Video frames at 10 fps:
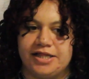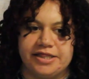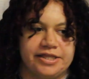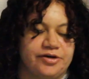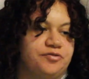
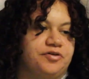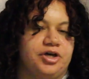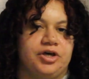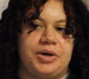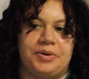little
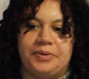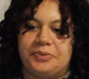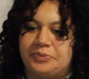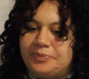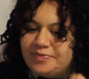
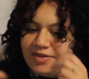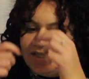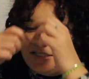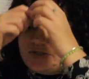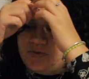video
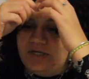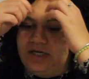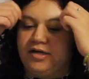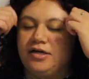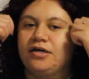this
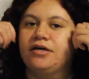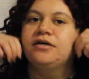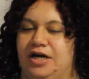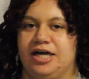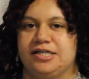week.
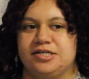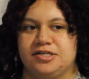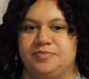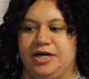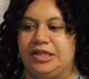I had
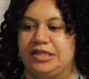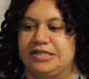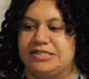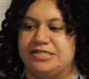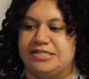talked about
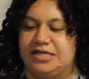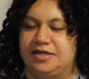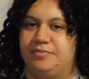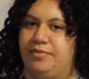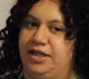this
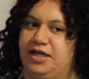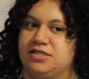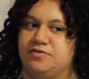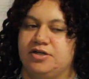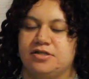in my
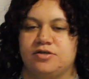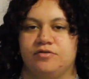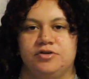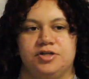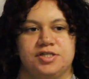last vlog, so
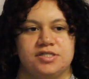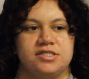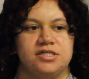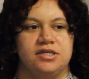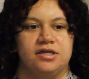if you didn't
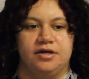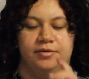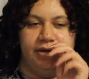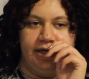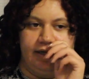see it,
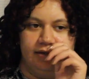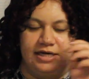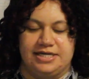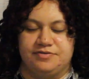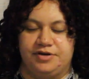in my
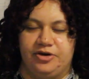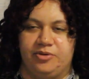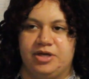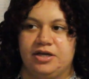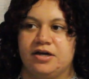last video I
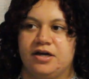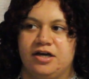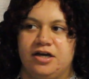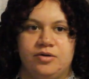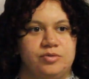mean,
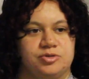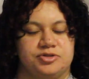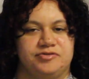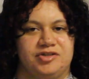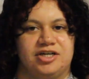which
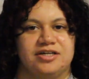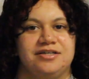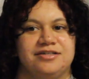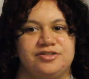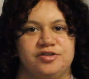was a vlog.
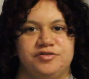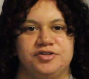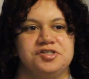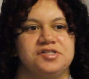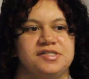So if
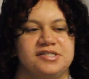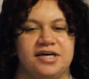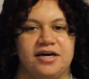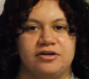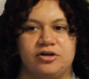you didn't see
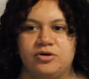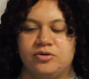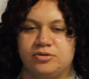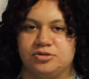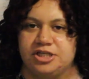that,
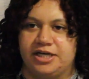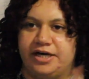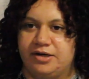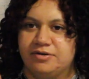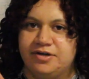go check it
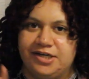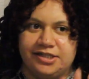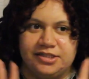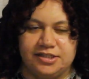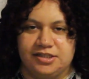out.
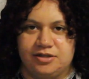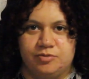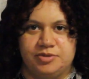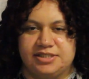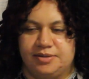The link
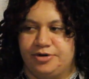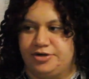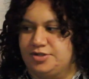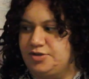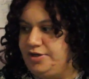will be somewhere
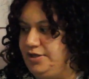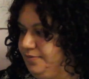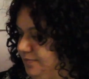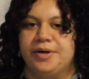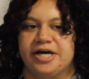on screen.
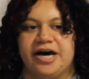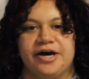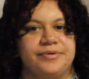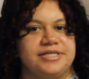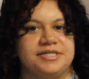But
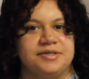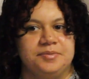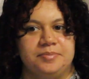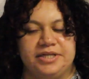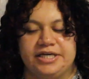I went
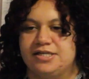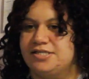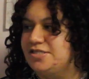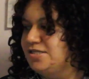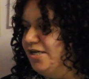to
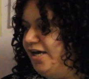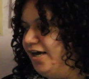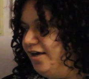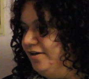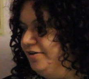Blicks
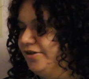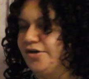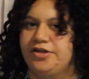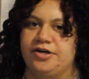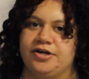today,
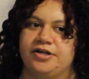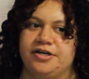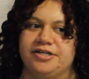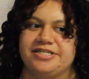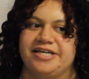literally
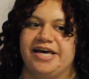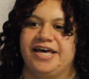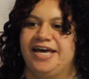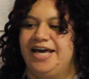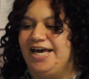earlier
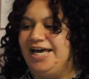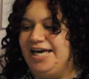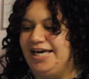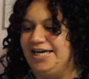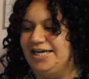today,
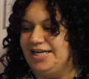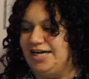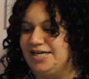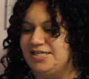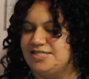and
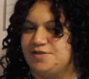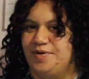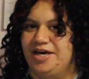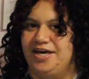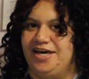I
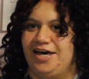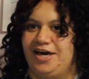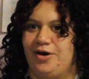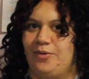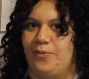spent
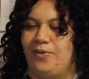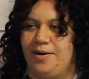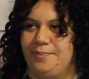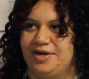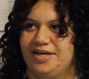a
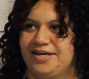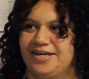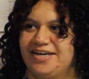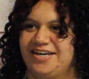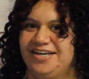whopping